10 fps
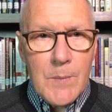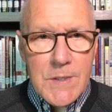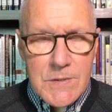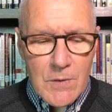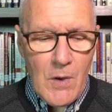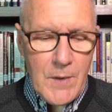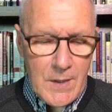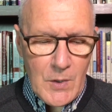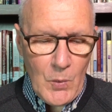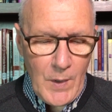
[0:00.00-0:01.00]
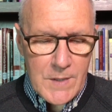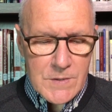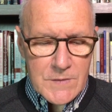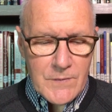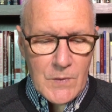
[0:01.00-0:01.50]
be strong and
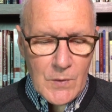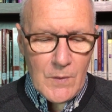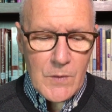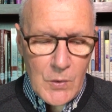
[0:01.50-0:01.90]
courageous, for you're,